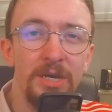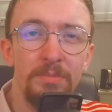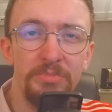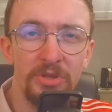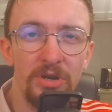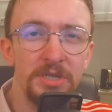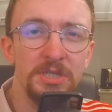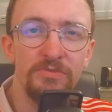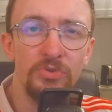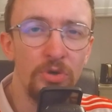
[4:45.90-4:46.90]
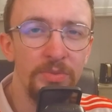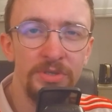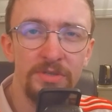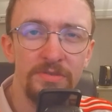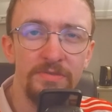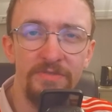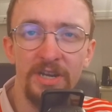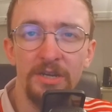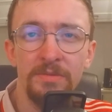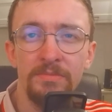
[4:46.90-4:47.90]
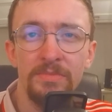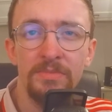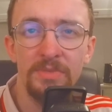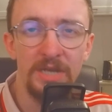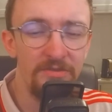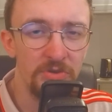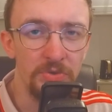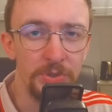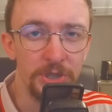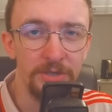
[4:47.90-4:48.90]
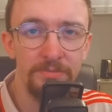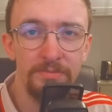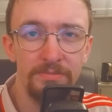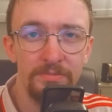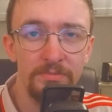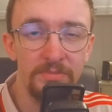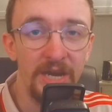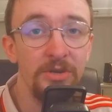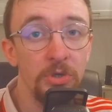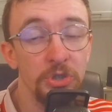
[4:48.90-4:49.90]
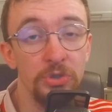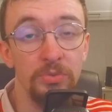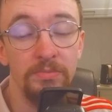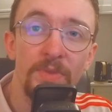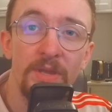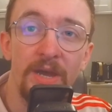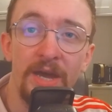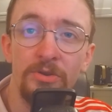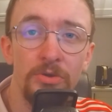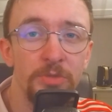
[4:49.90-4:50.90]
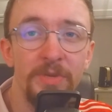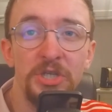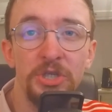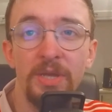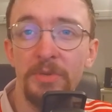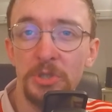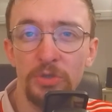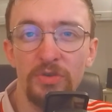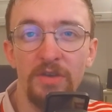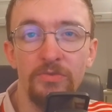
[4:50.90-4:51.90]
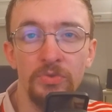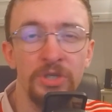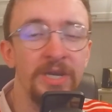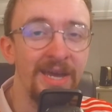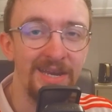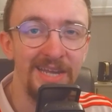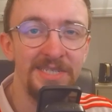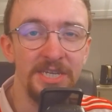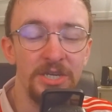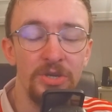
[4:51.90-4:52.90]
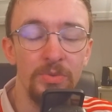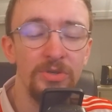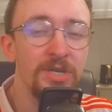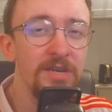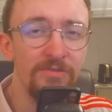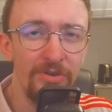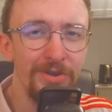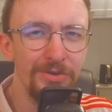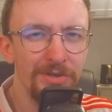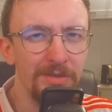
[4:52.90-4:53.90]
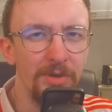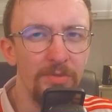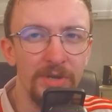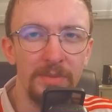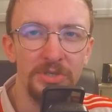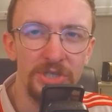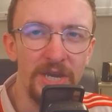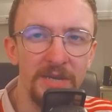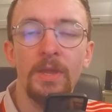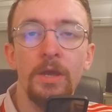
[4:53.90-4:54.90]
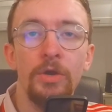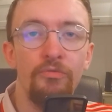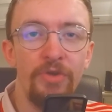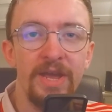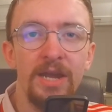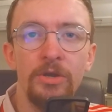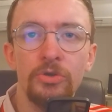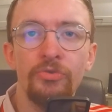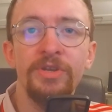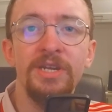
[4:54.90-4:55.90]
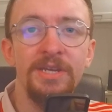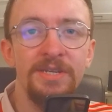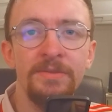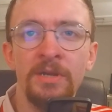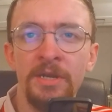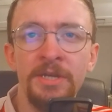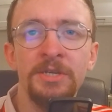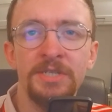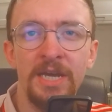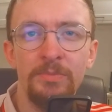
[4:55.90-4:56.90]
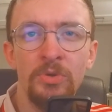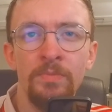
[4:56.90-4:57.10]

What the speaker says: with the likes of Dortmund, Villa, Leverkusen and Arsenal, and not to mention their Madrid rivals Atleti, who are looking very good at the moment, I must say. Real are currently leading the La Liga table